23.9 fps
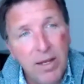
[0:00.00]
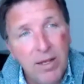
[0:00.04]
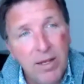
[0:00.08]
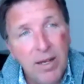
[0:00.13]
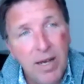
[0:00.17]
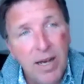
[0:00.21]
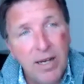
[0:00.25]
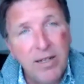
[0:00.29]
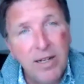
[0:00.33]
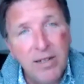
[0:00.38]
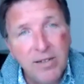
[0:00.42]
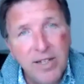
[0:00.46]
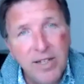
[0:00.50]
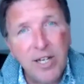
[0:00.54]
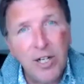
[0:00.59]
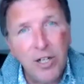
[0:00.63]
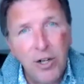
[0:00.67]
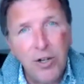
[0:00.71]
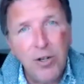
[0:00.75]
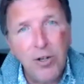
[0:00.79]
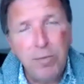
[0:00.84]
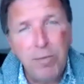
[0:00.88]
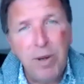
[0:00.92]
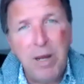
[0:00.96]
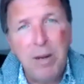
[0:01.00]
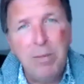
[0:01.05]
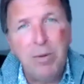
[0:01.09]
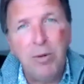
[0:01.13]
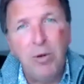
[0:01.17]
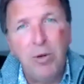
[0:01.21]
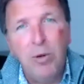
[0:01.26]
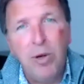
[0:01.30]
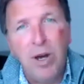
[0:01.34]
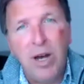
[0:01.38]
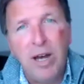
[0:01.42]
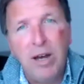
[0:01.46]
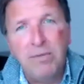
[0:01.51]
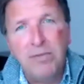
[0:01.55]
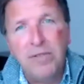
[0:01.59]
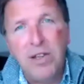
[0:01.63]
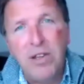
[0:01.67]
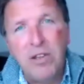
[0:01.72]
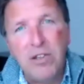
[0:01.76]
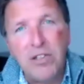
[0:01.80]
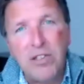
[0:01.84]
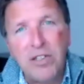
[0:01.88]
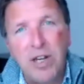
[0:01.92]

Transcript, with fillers: And I think a lot of people who have these